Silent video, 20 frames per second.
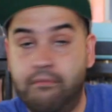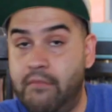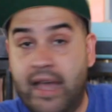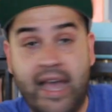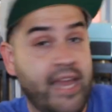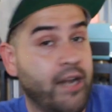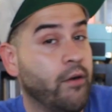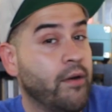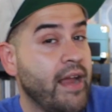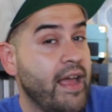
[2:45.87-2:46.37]

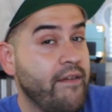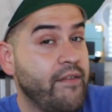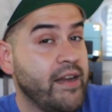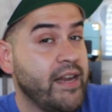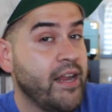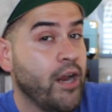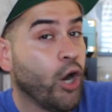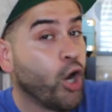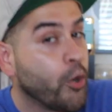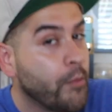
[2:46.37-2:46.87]
I don't have
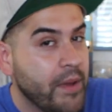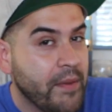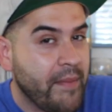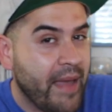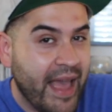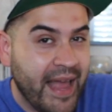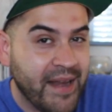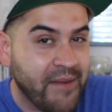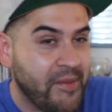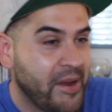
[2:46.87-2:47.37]
any Herby
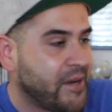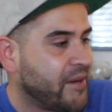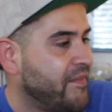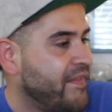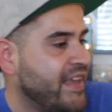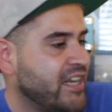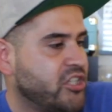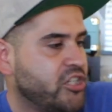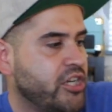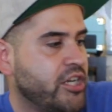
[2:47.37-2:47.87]
Man in my
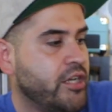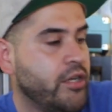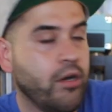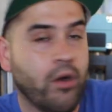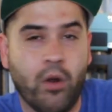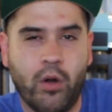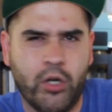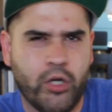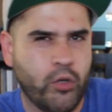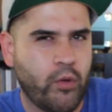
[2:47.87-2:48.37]
collection,
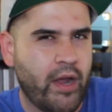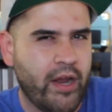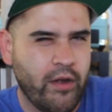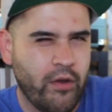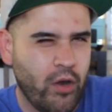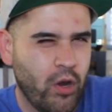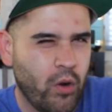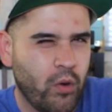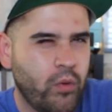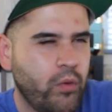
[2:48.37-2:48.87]
nor do I
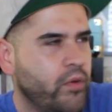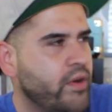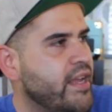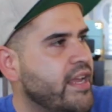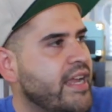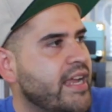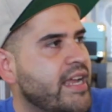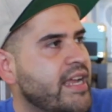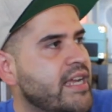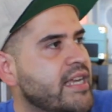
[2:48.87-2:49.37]
know who
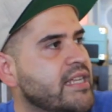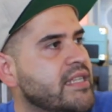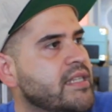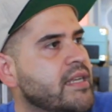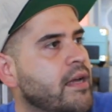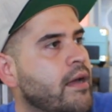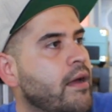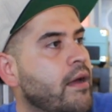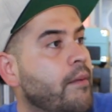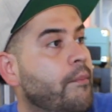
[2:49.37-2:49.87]
he is,
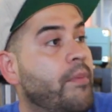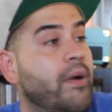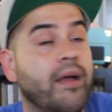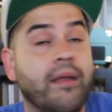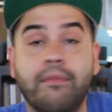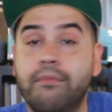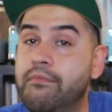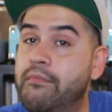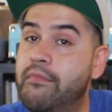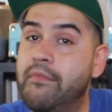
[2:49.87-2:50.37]

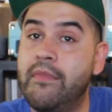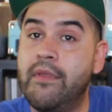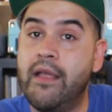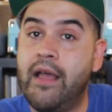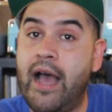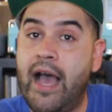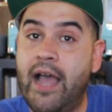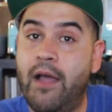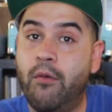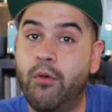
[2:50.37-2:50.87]
but
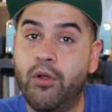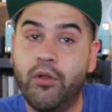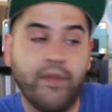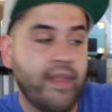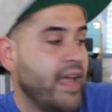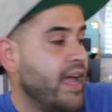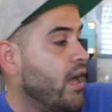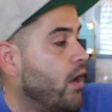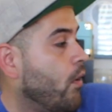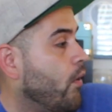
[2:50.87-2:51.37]
I will
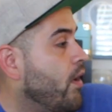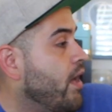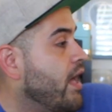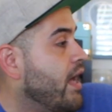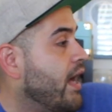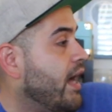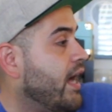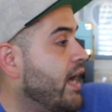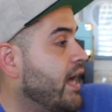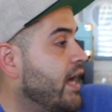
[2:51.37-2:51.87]
now.
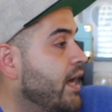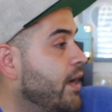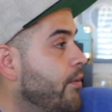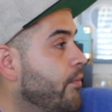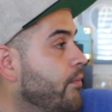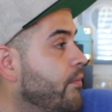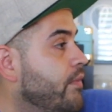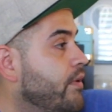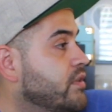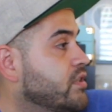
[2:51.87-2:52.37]

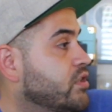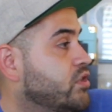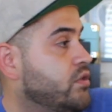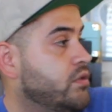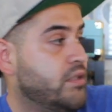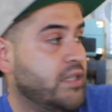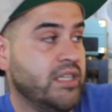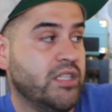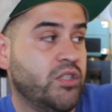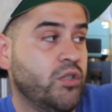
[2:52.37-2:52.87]

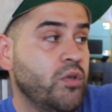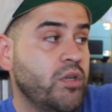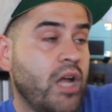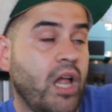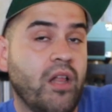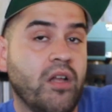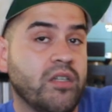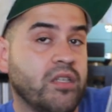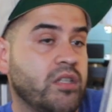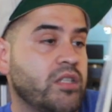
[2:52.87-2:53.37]
It says
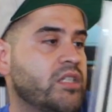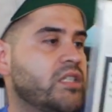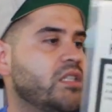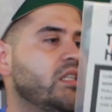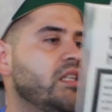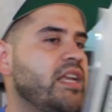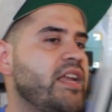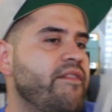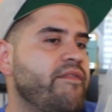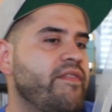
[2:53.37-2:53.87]
$2 on the
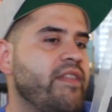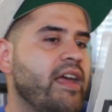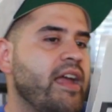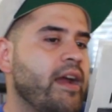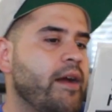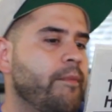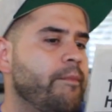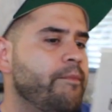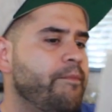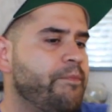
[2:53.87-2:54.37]
sleeve
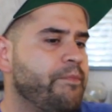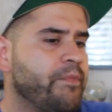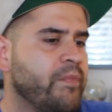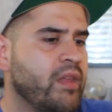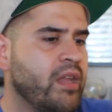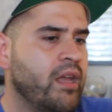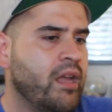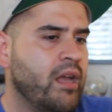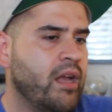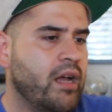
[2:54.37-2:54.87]
there.
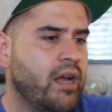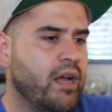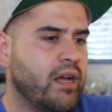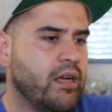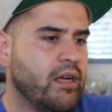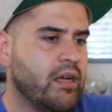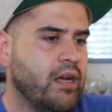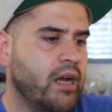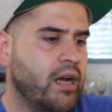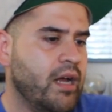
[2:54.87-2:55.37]

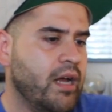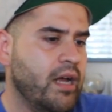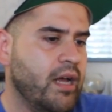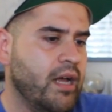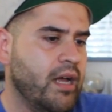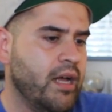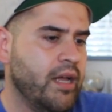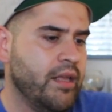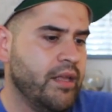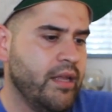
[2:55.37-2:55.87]

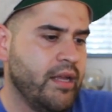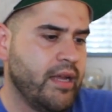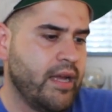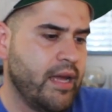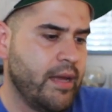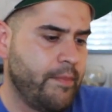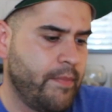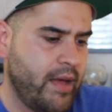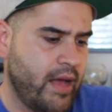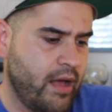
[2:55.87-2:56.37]
You
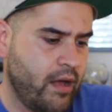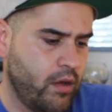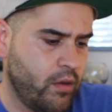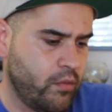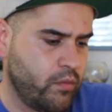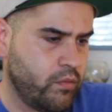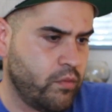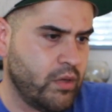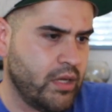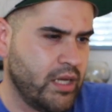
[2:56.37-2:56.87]
got
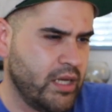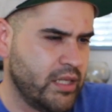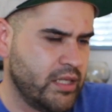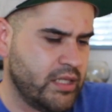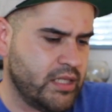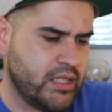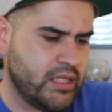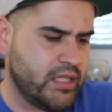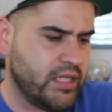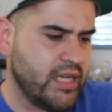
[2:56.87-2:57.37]
about
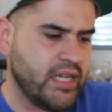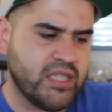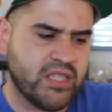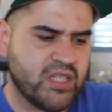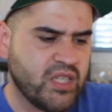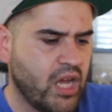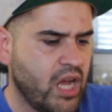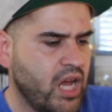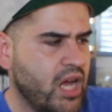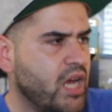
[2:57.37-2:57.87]
6
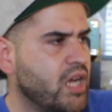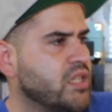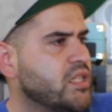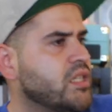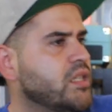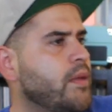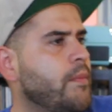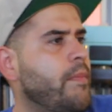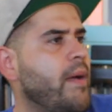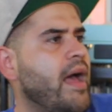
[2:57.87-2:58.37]
songs
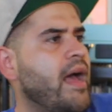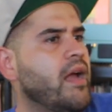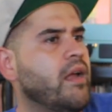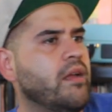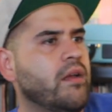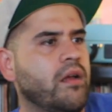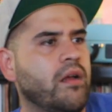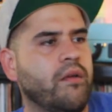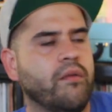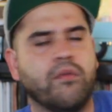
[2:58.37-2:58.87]
on the back
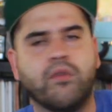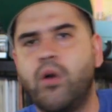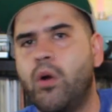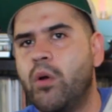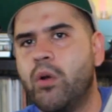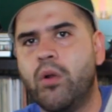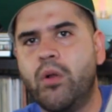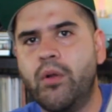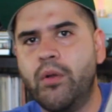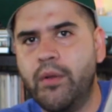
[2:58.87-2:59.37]

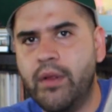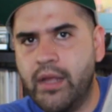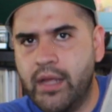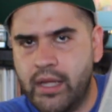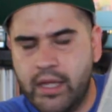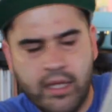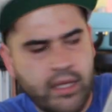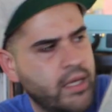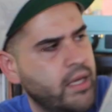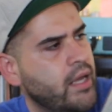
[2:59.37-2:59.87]
total.
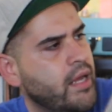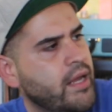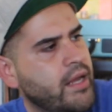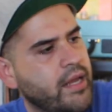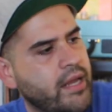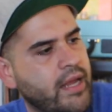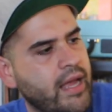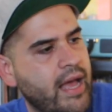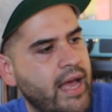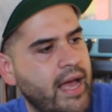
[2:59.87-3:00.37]

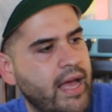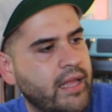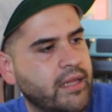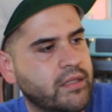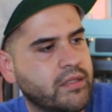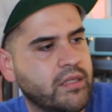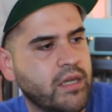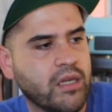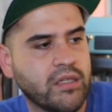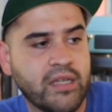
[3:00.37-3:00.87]
You
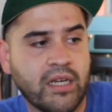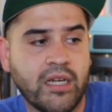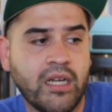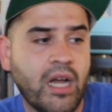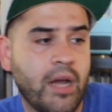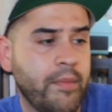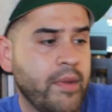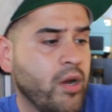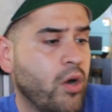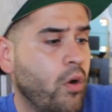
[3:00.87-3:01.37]
got songs like Coming